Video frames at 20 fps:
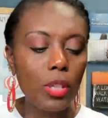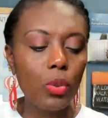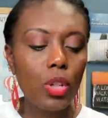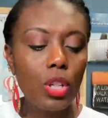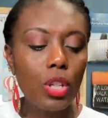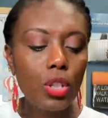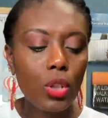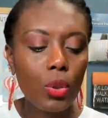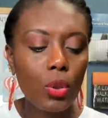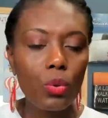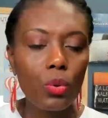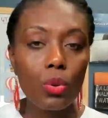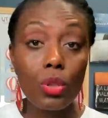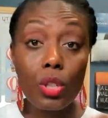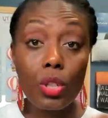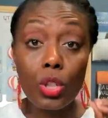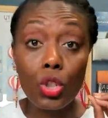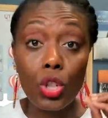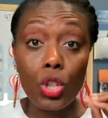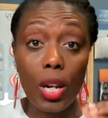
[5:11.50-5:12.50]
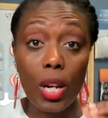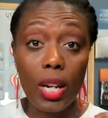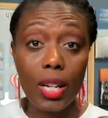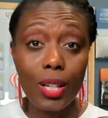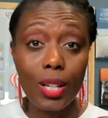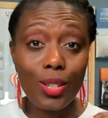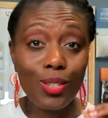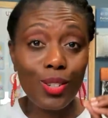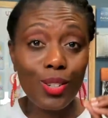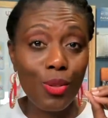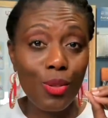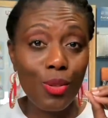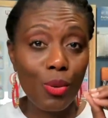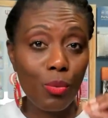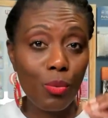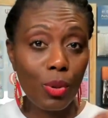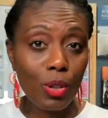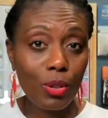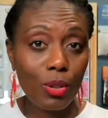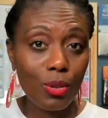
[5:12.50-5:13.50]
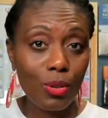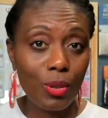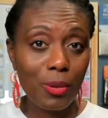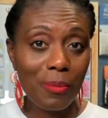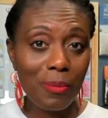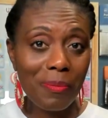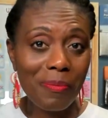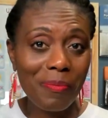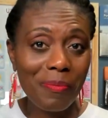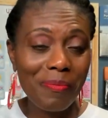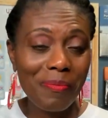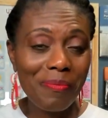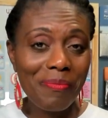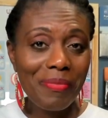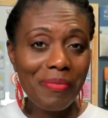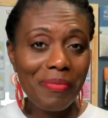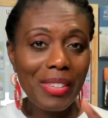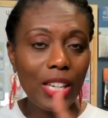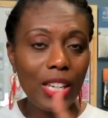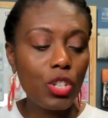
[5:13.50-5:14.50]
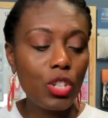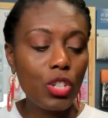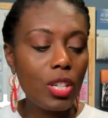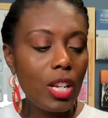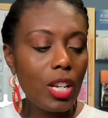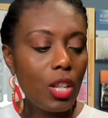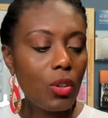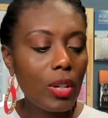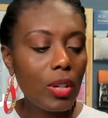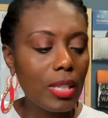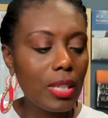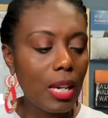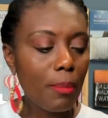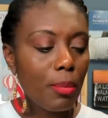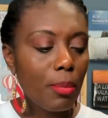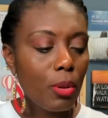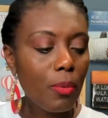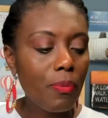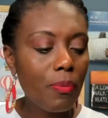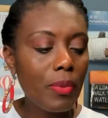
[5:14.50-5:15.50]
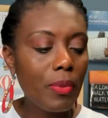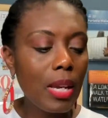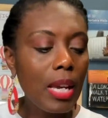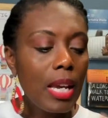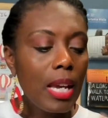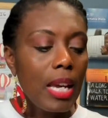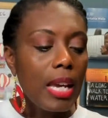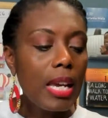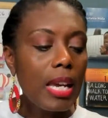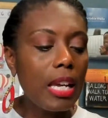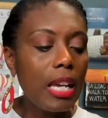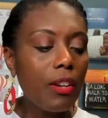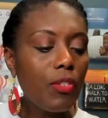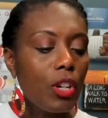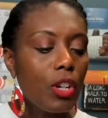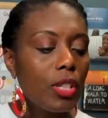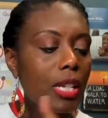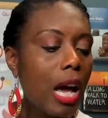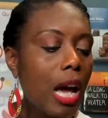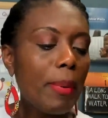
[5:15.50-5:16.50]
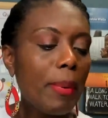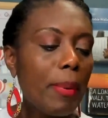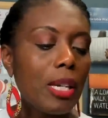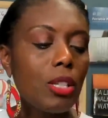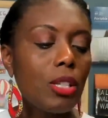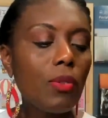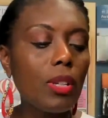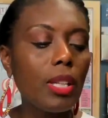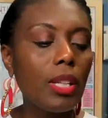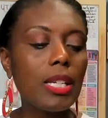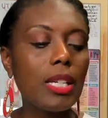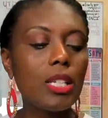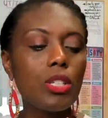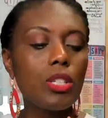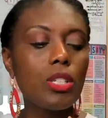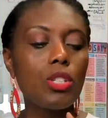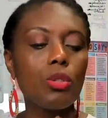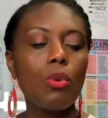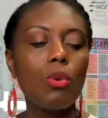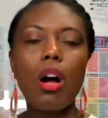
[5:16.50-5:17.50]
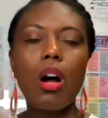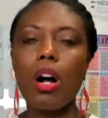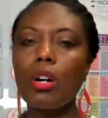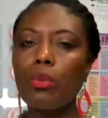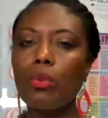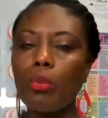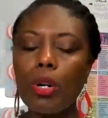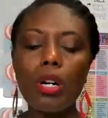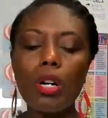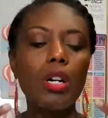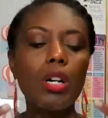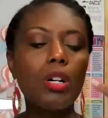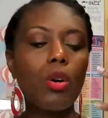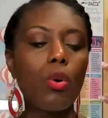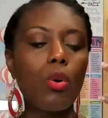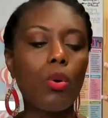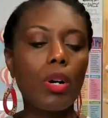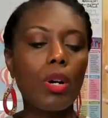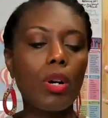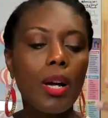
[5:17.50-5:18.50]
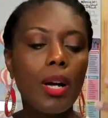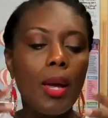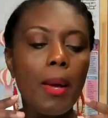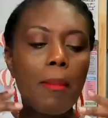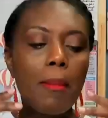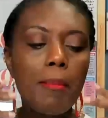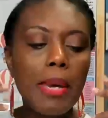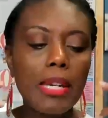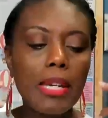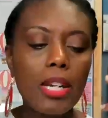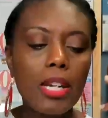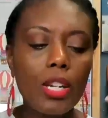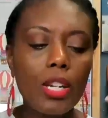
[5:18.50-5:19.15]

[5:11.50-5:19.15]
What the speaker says: can use to change the world. Here's another example. If your topic is related to hard work or making